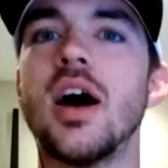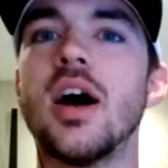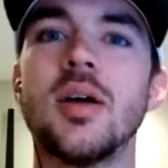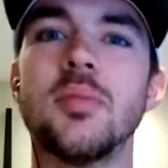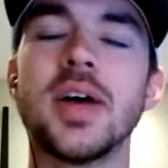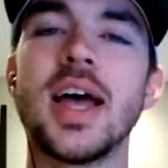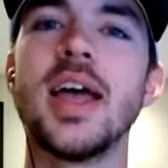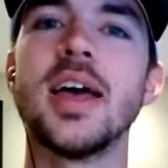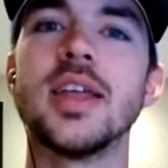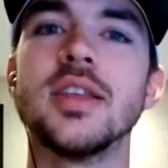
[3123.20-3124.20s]
Um,
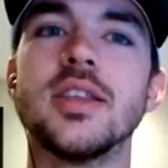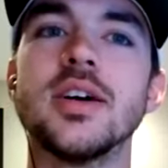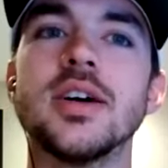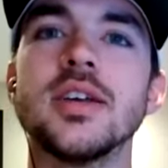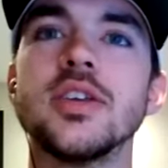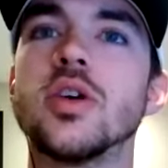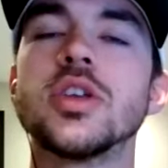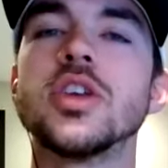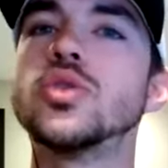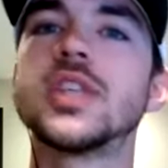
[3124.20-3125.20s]
and the you know
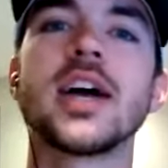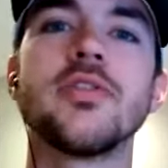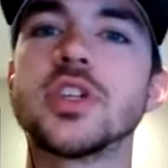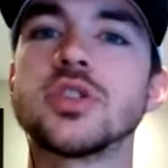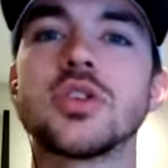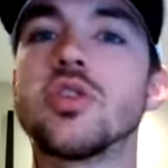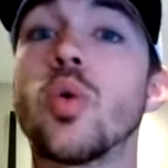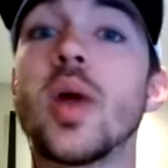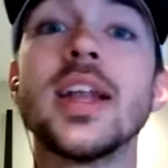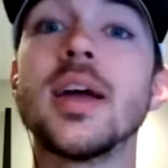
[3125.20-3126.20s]
the USAC officials are
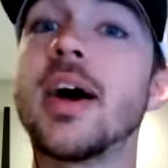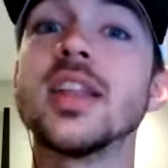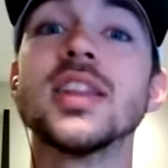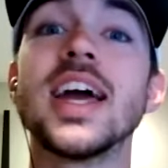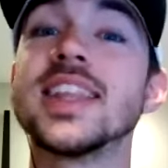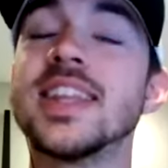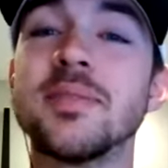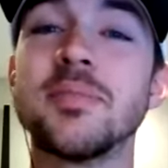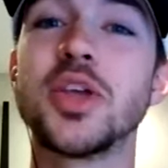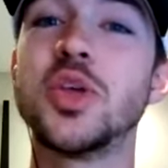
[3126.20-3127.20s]
great about letting
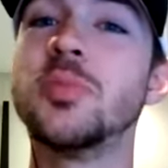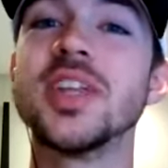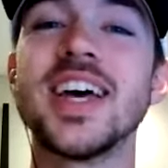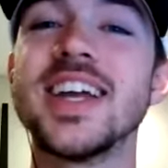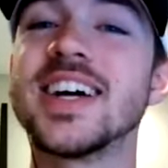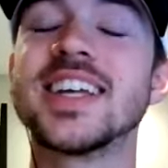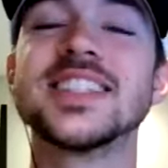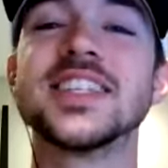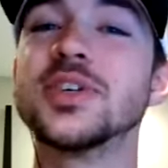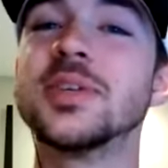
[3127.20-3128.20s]
them accumulate a
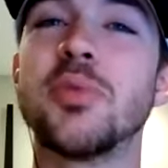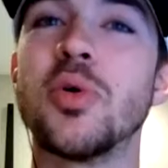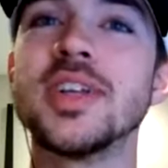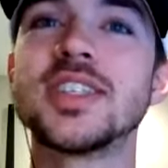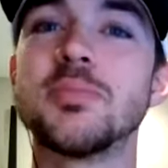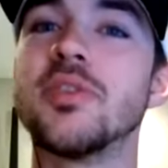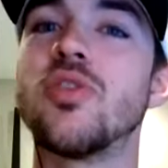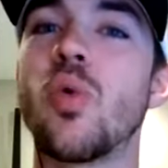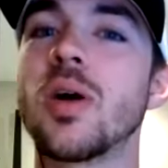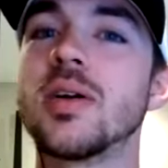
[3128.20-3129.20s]
gazillion points
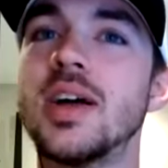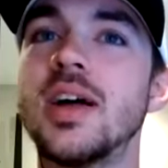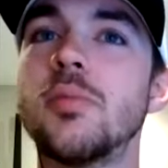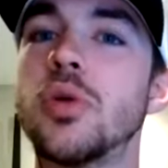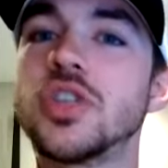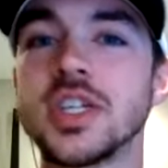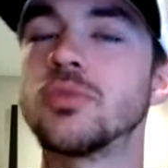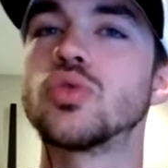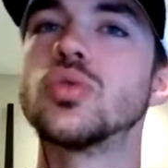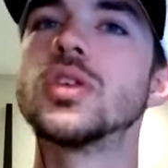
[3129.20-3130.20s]
before pushing
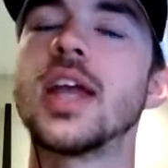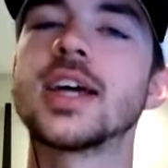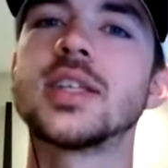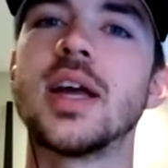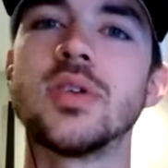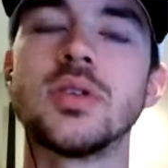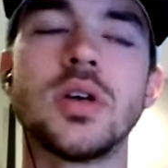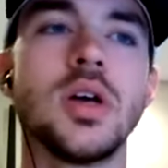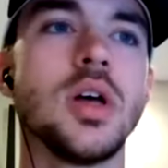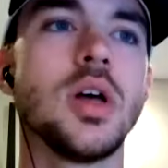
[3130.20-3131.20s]
them through to the next level.
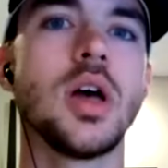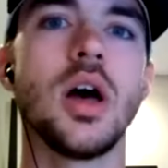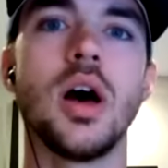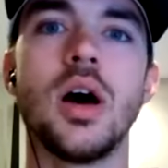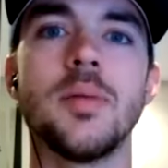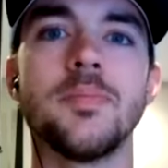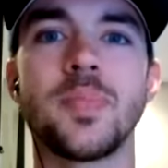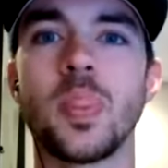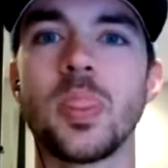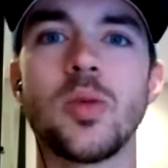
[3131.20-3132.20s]
Um,
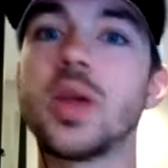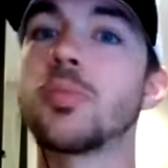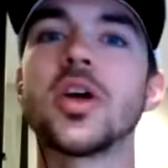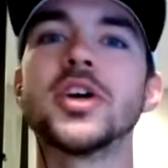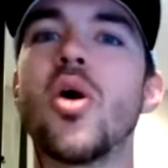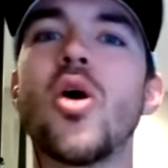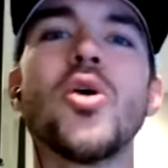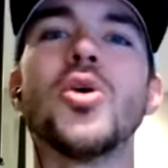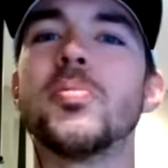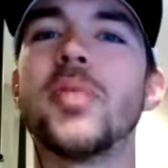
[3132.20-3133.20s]
we could probably do a
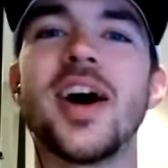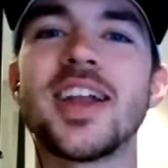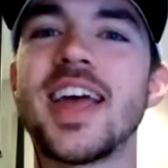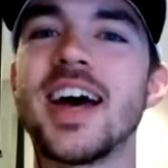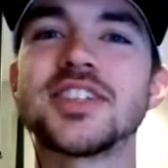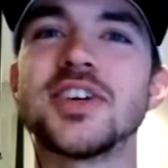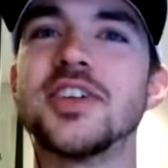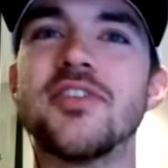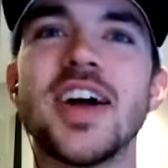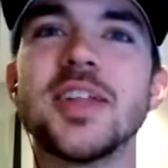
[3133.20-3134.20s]
whole podcast on
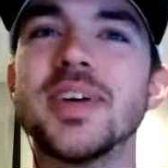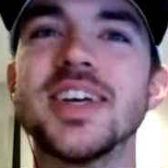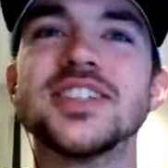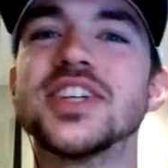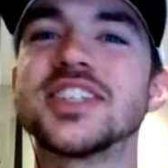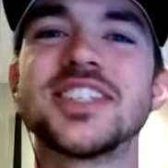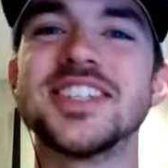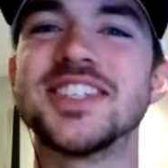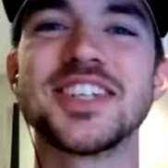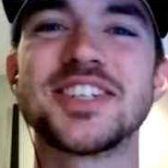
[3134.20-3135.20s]
development just
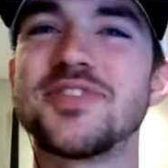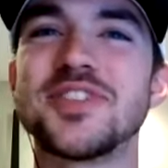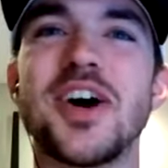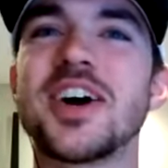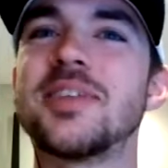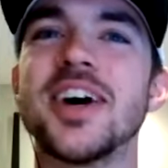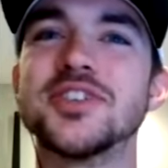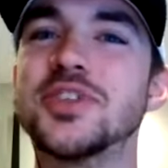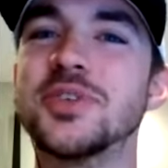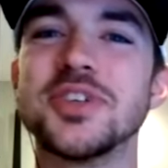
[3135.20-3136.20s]
just talking
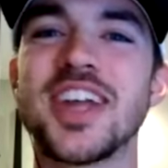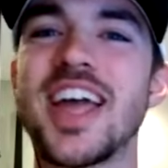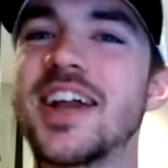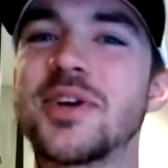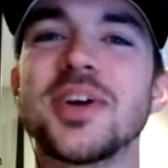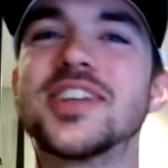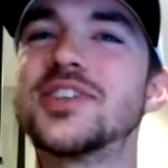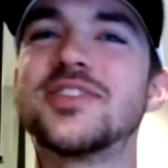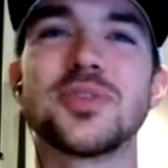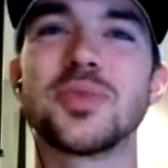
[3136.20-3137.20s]
about junior category
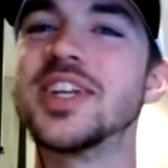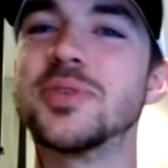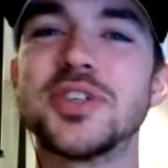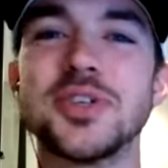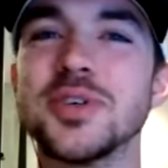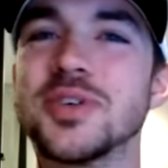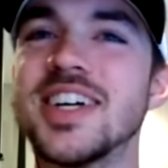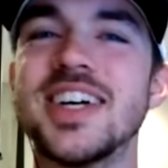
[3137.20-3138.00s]
three to a two